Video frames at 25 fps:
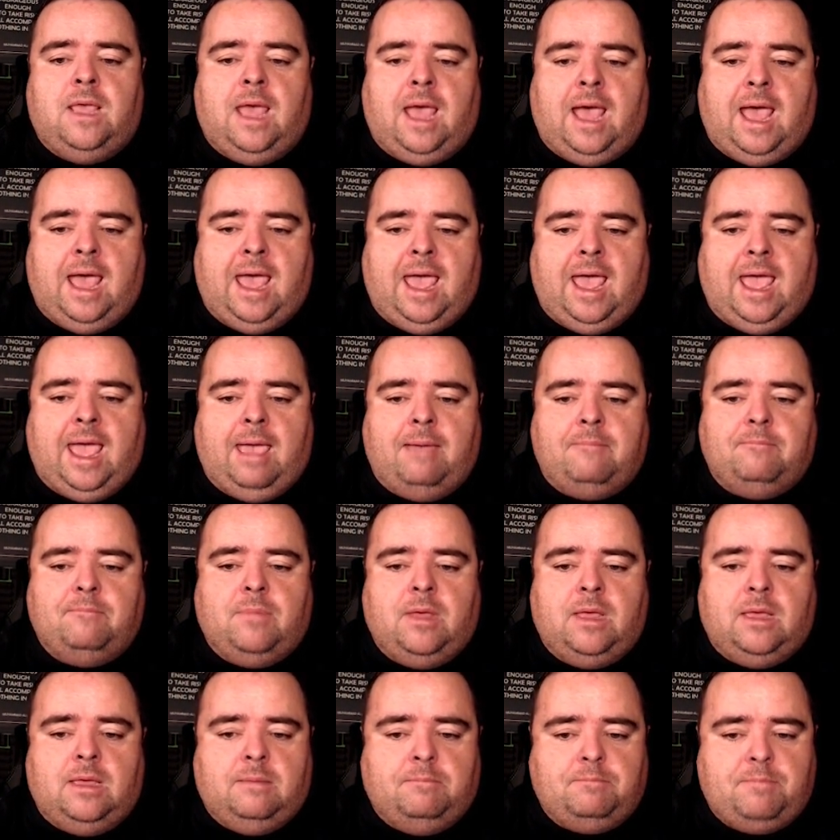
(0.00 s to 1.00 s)

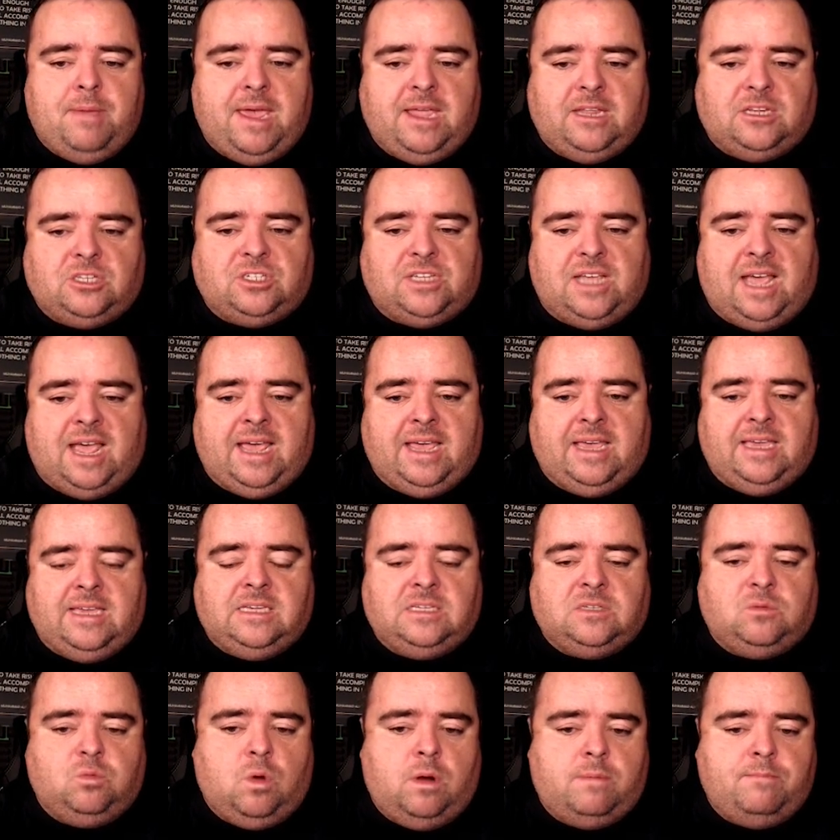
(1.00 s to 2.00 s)
Page
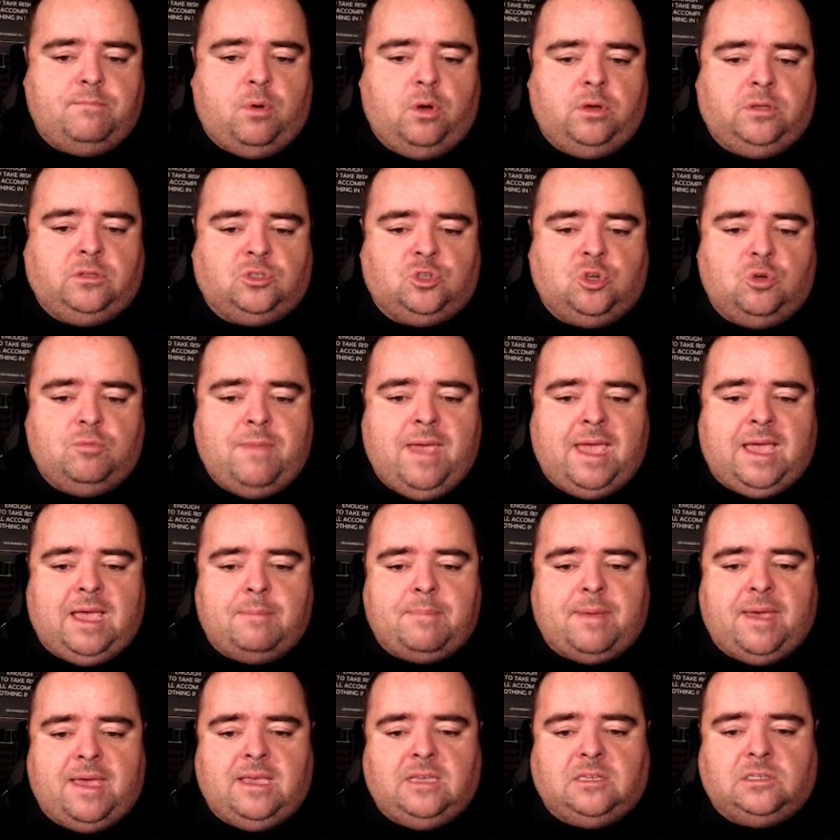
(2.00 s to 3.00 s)
size 1.2
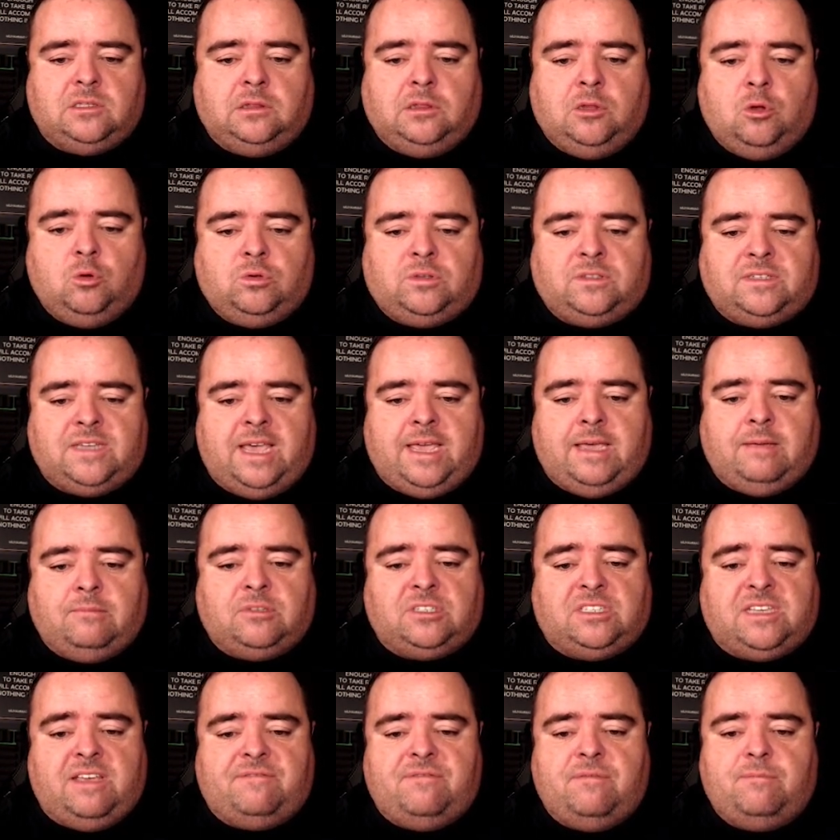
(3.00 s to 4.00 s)
megabytes, load time
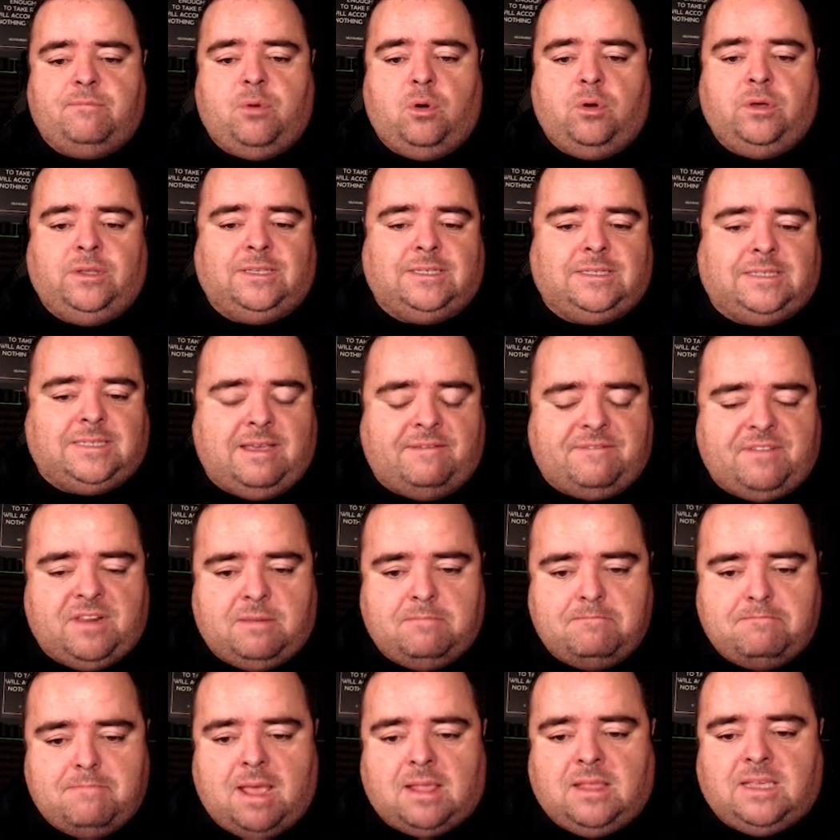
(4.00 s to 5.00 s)

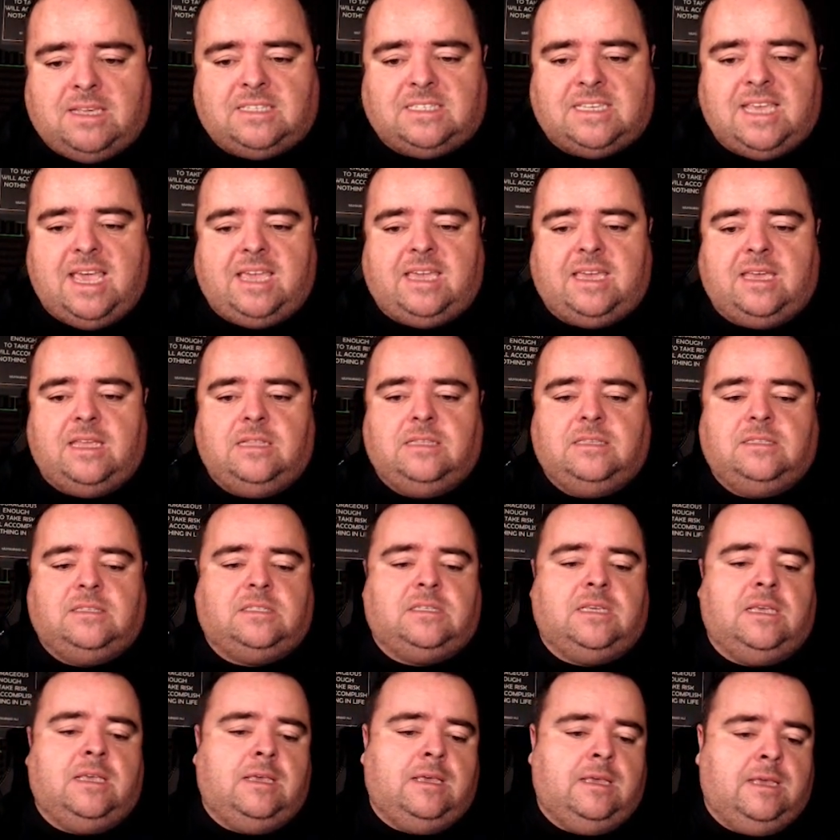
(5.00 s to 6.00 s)
7.7
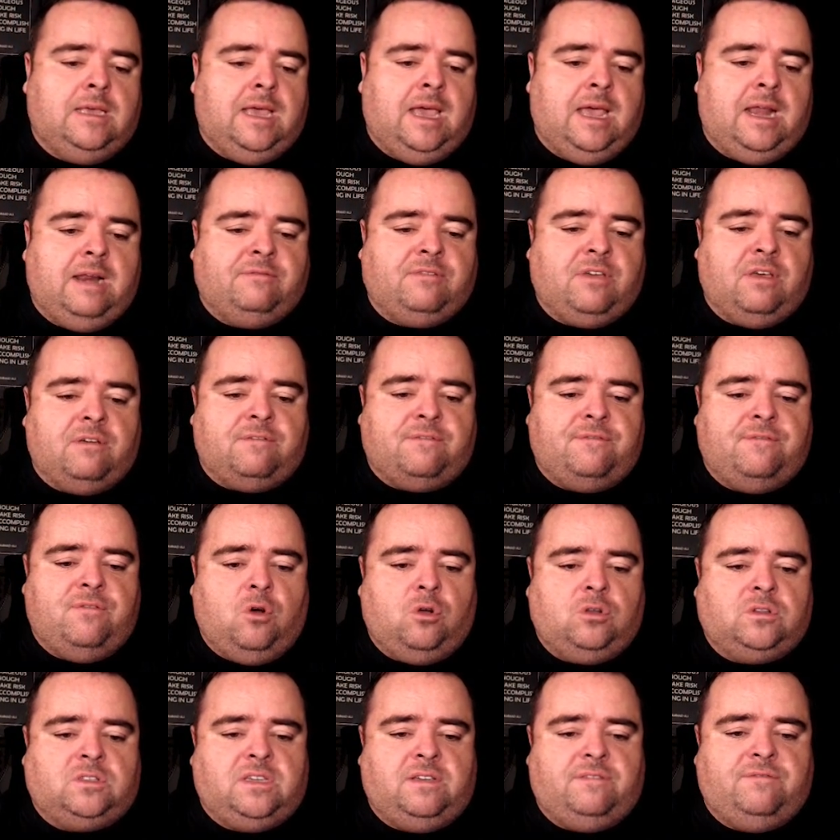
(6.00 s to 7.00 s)
milliseconds, and I've got
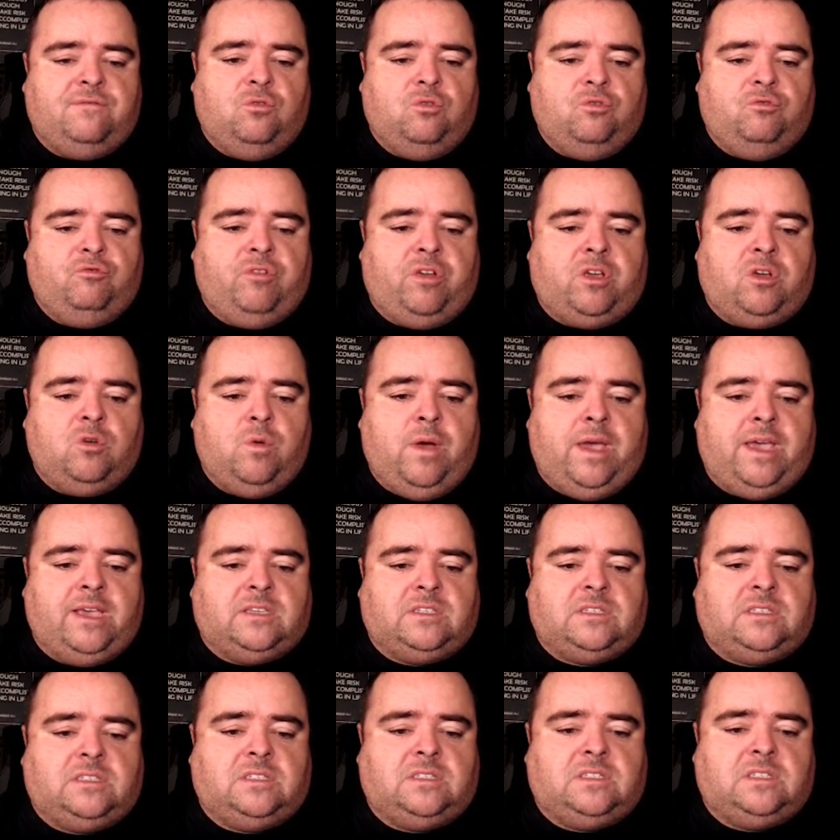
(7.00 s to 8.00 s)
44
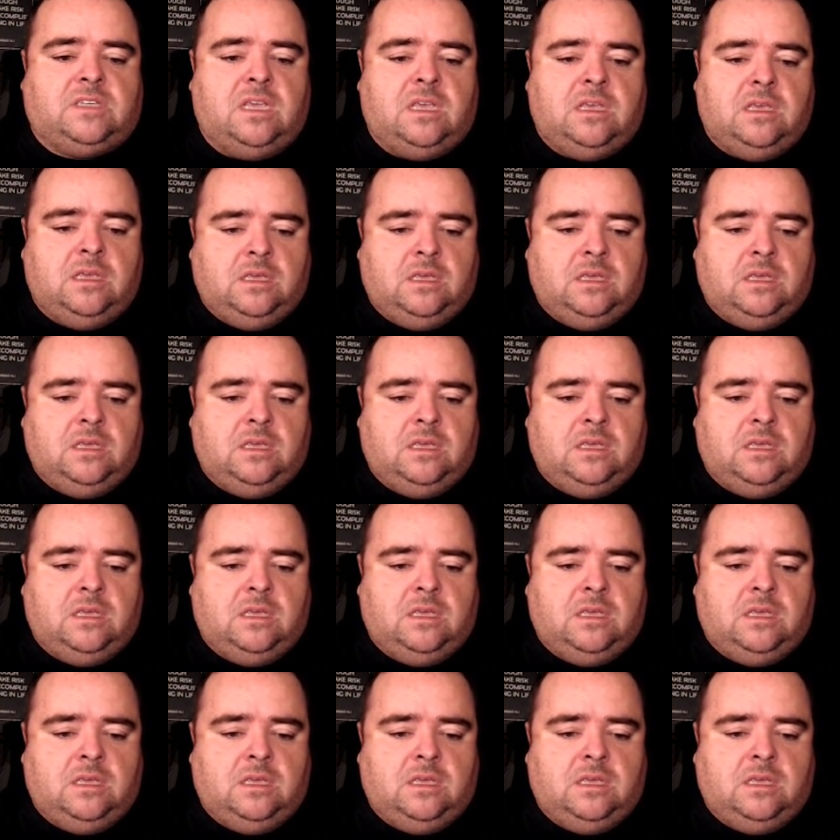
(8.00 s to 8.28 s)
requests.